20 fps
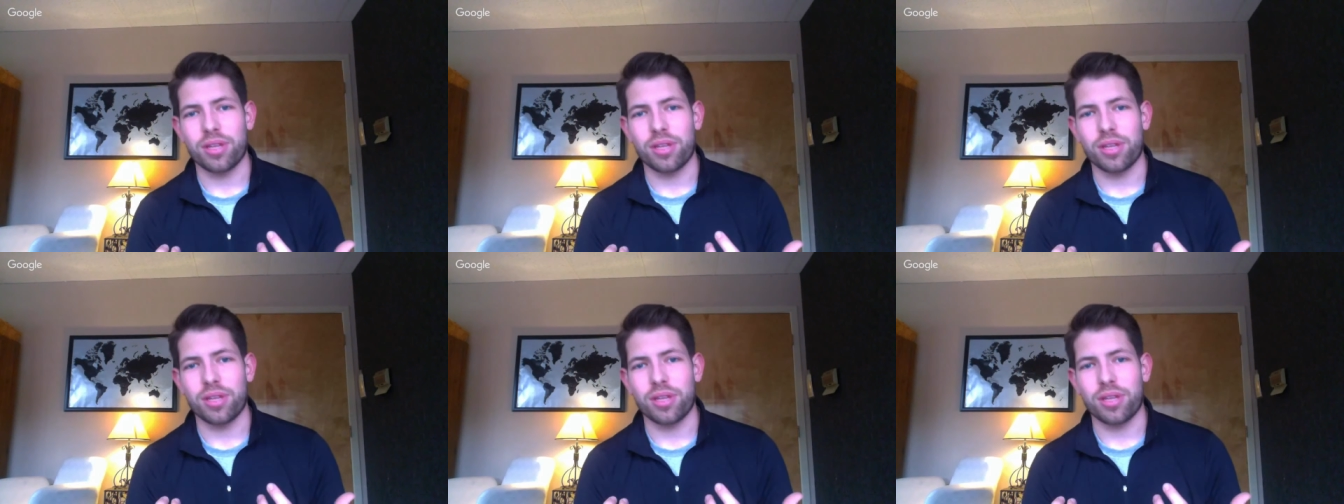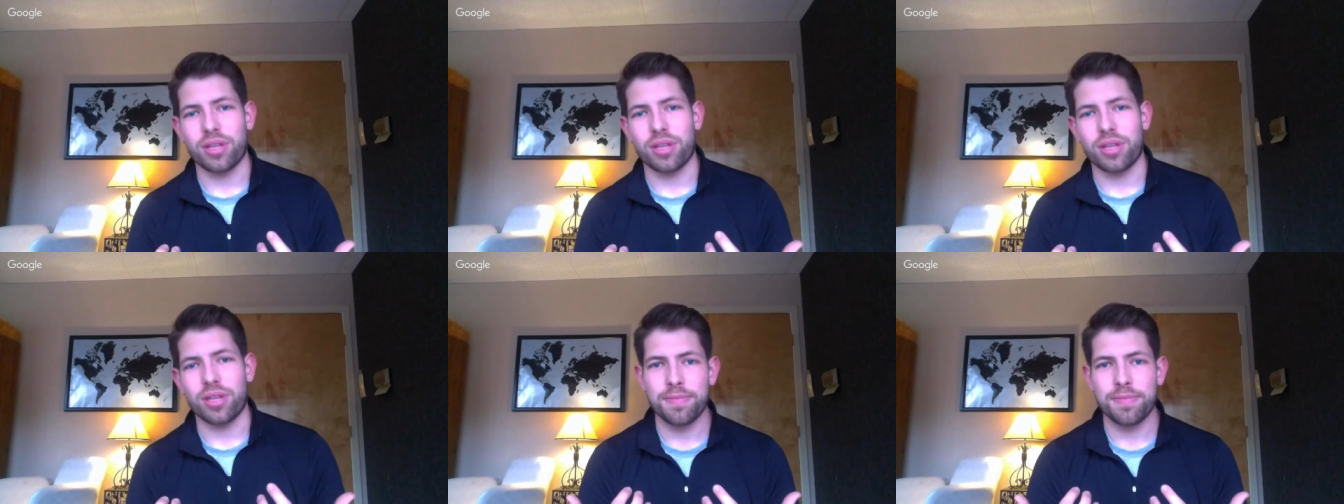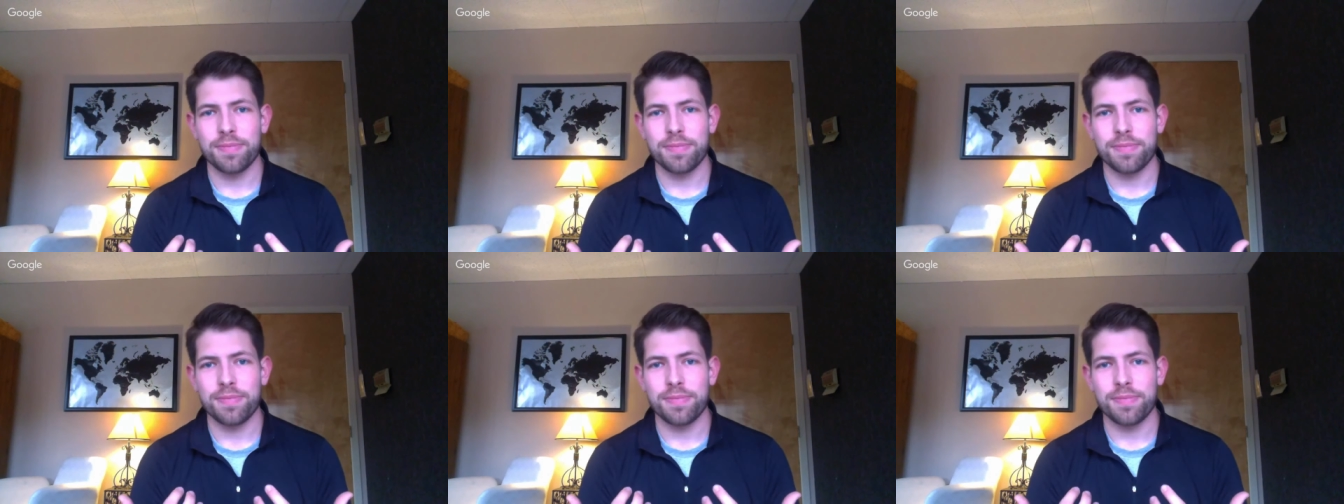Just please,
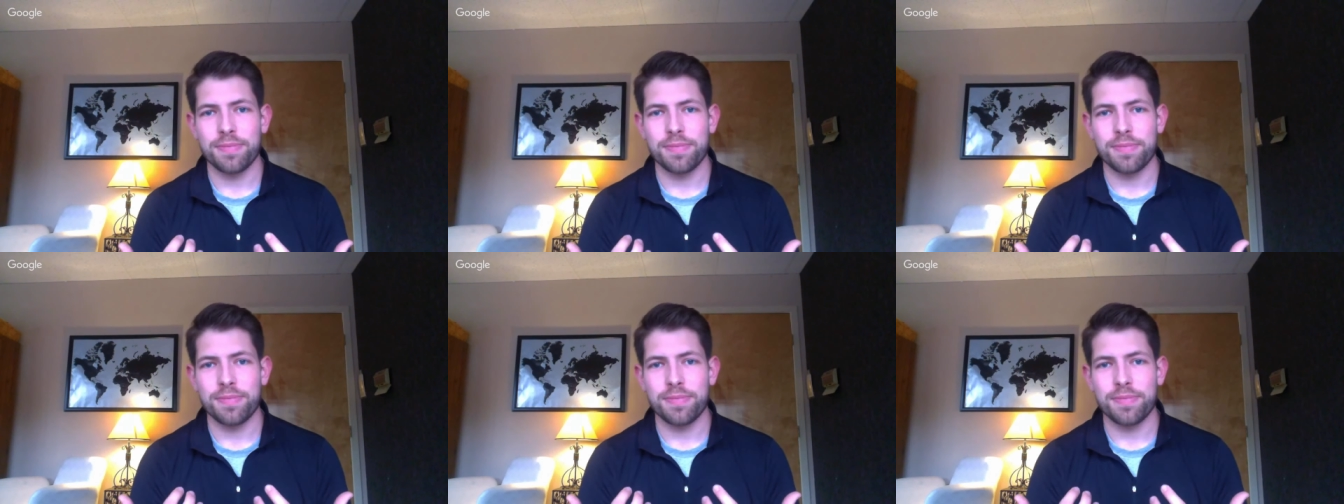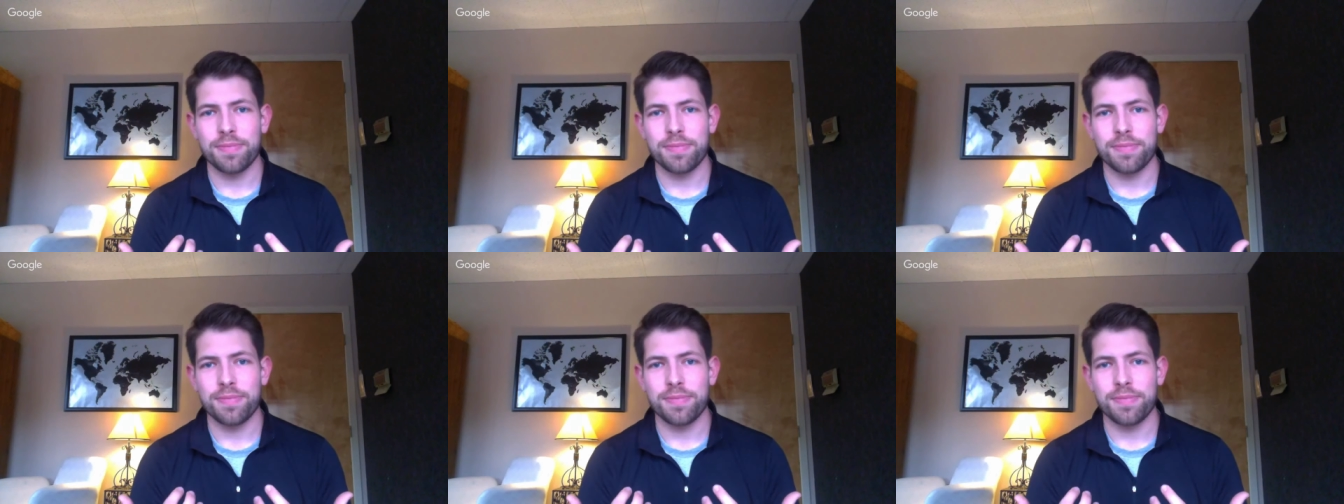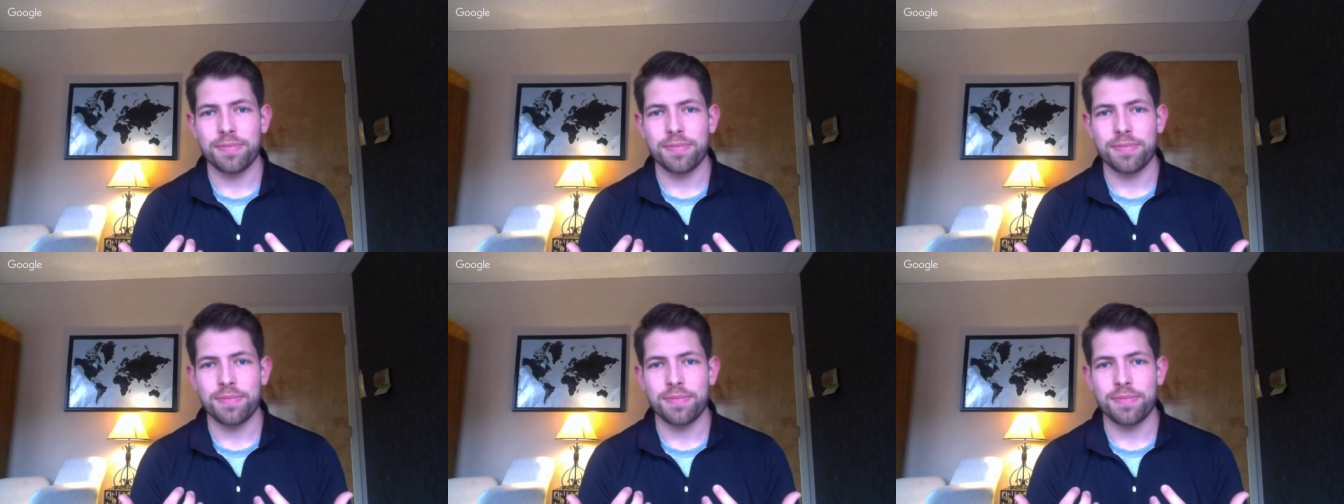please, please, please
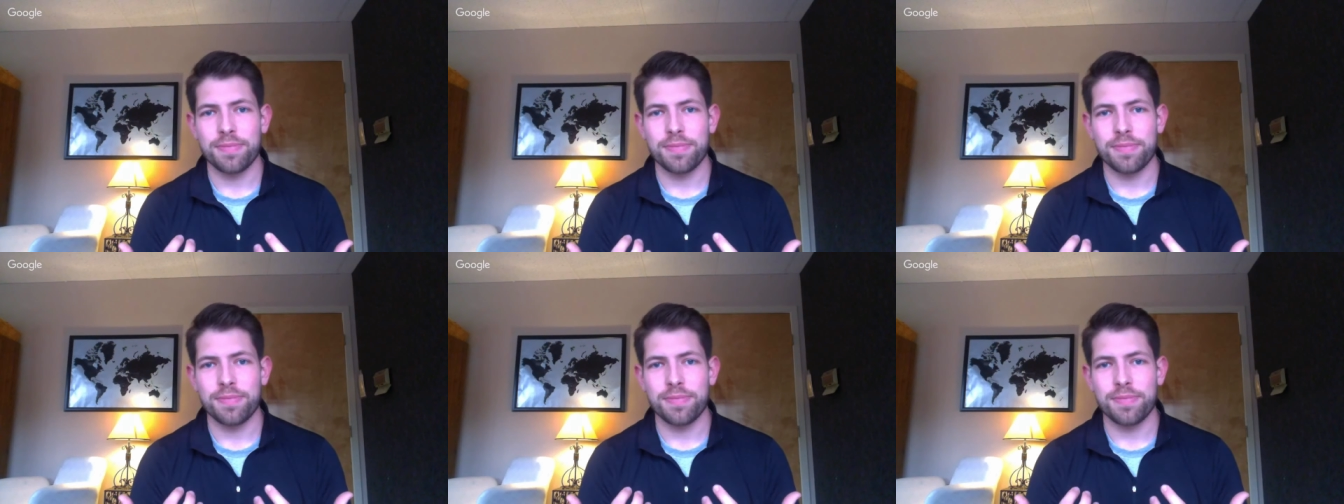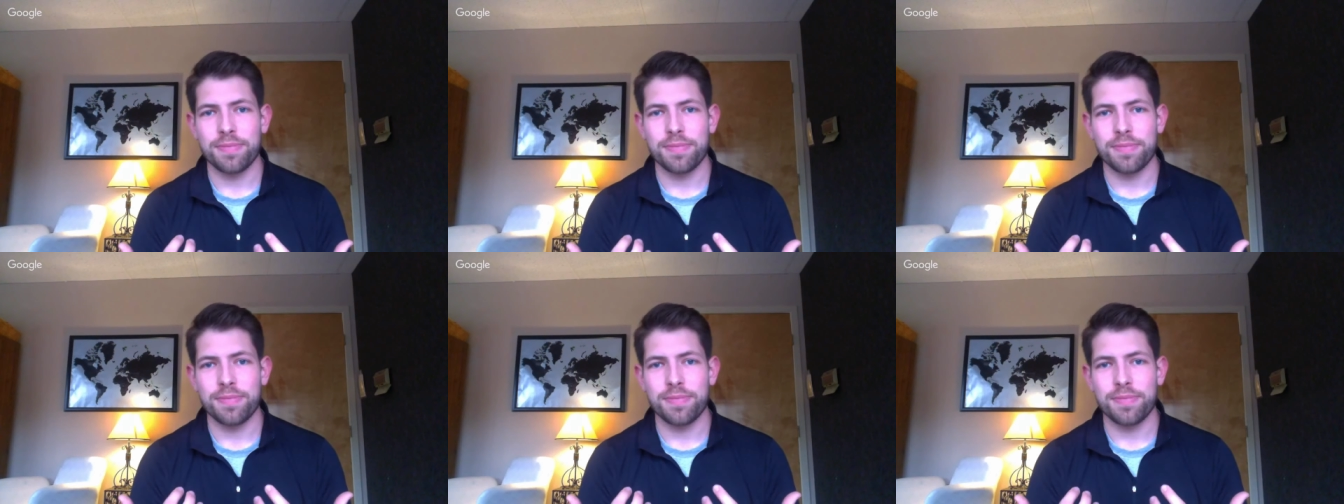keep letting us